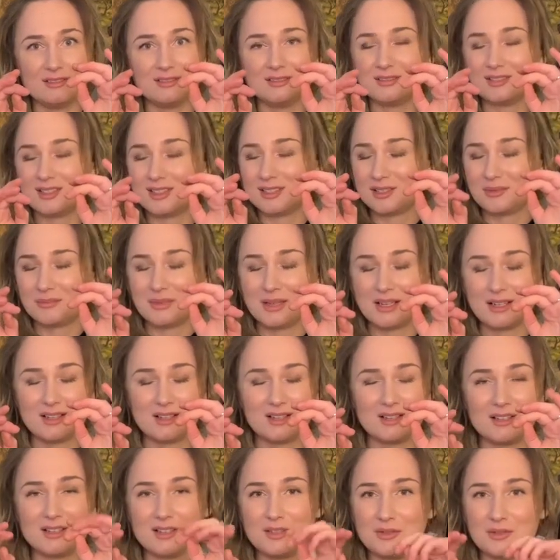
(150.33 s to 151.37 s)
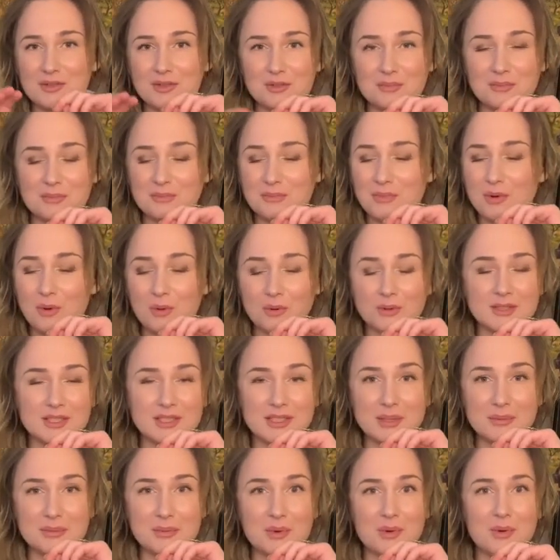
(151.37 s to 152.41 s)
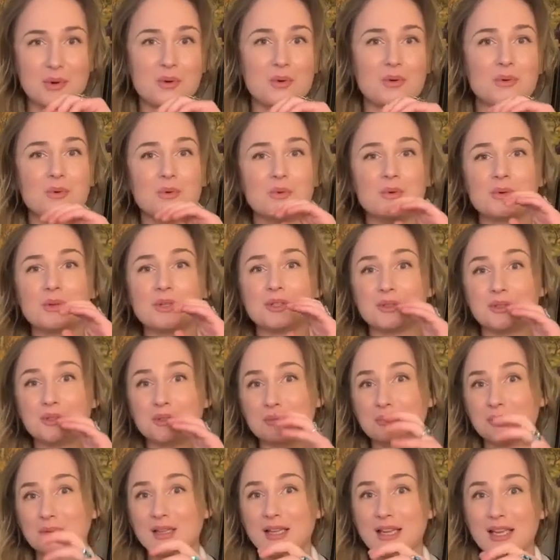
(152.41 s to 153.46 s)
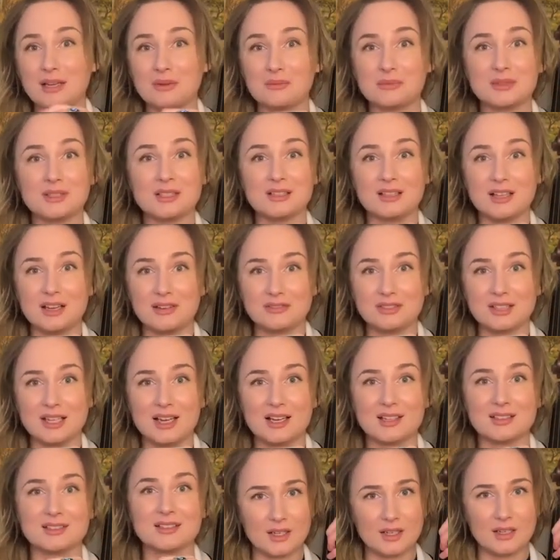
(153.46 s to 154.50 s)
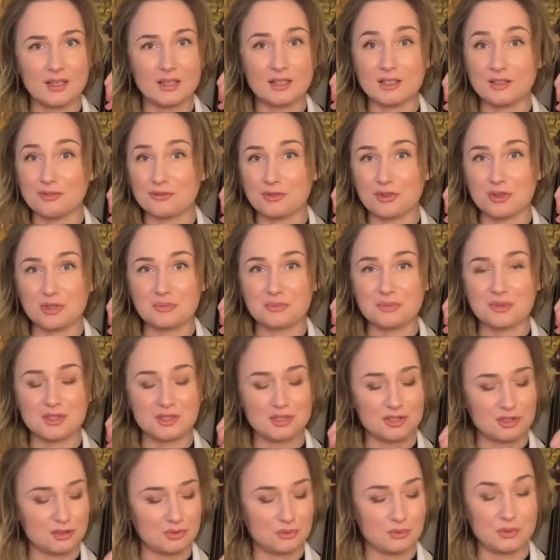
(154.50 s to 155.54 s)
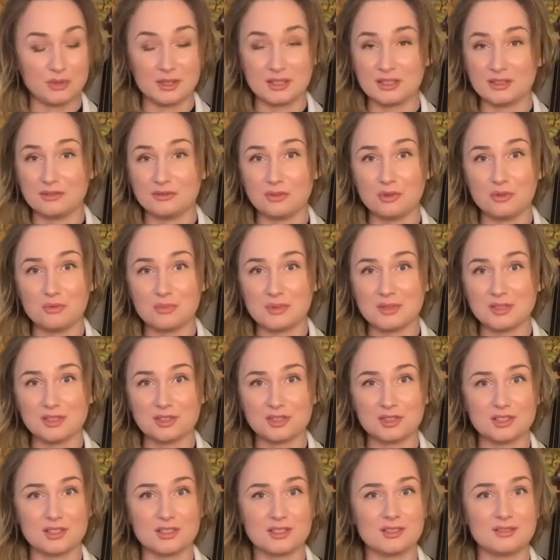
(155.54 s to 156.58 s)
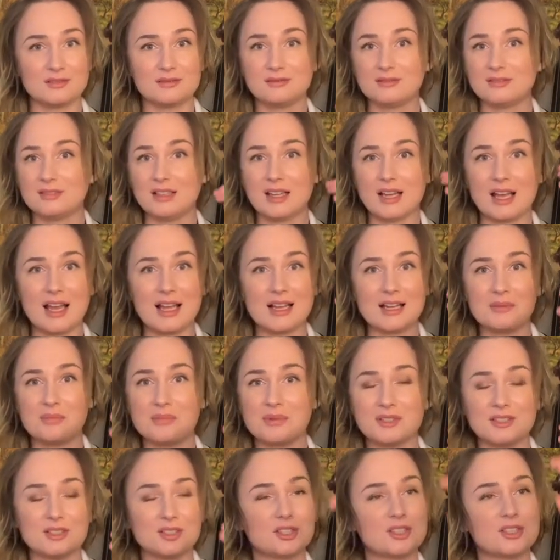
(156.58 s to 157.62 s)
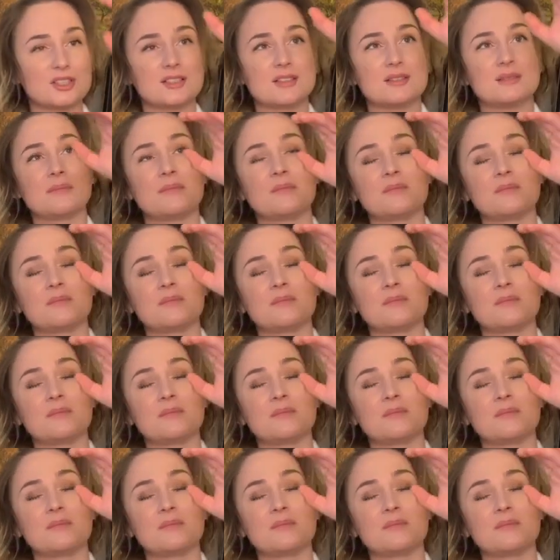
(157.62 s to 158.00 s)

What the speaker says: Doesn't matter you're holding the bow or you're playing with the left hand. In the first position or in the fourth position, any position,